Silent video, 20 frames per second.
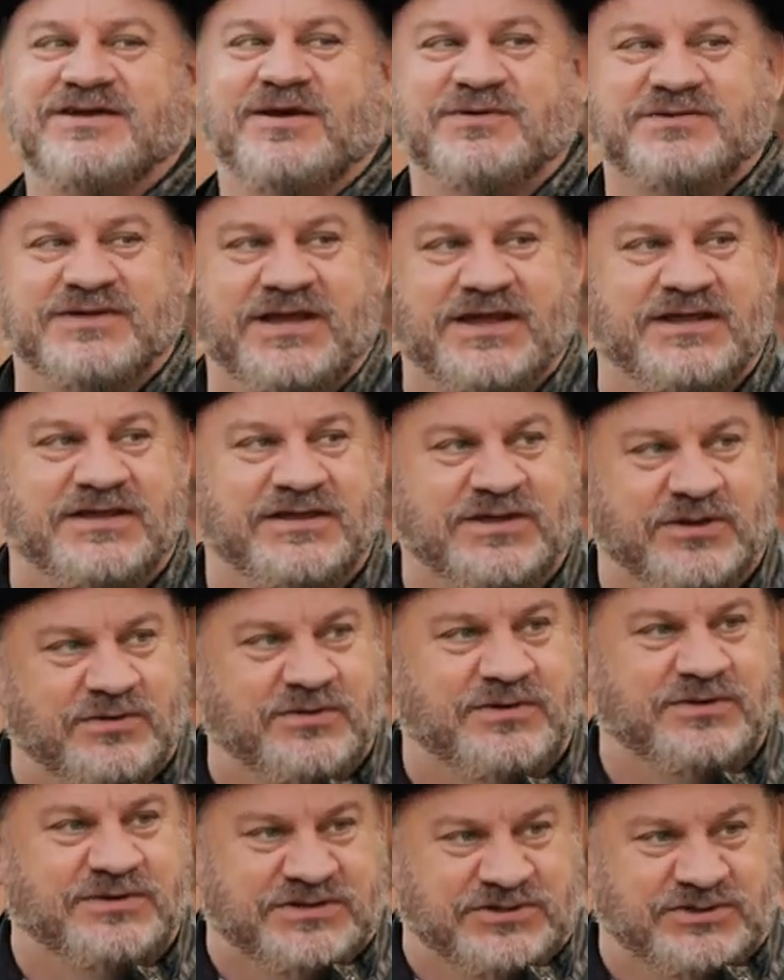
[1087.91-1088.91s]
I was like,
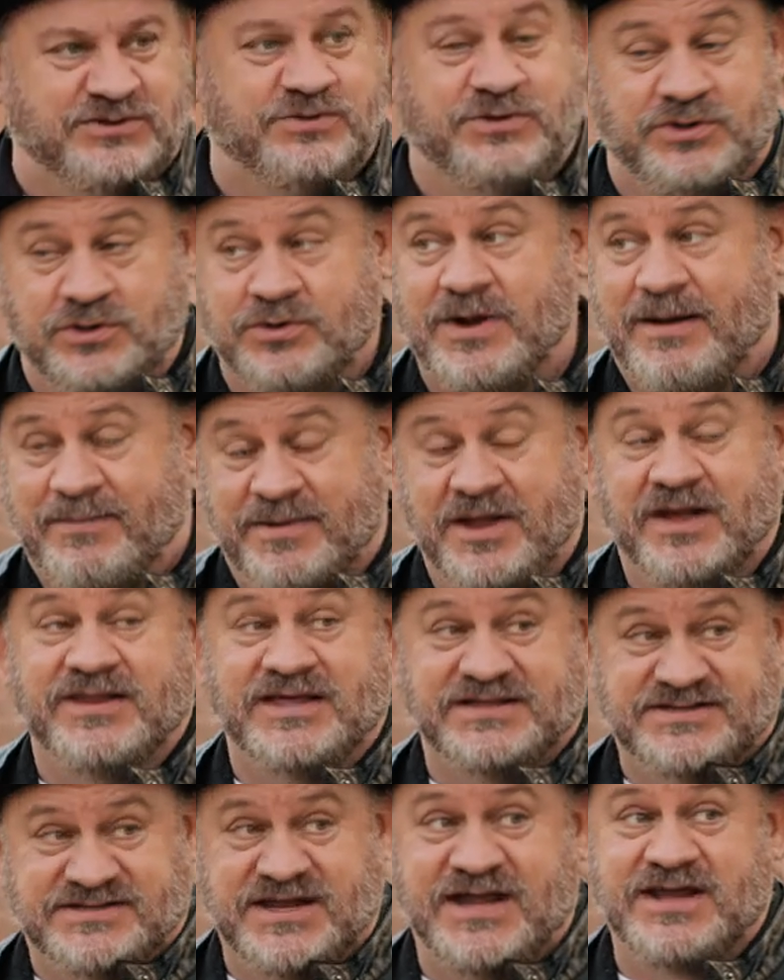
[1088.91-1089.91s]
you got me on
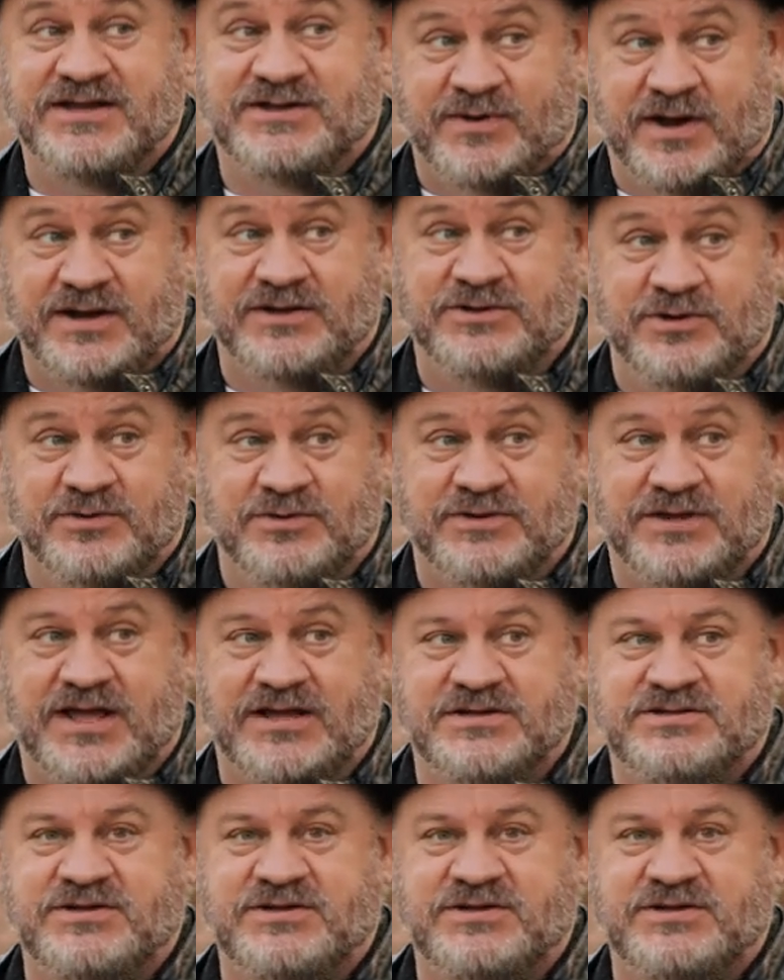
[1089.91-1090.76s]
that stage, right, doing that.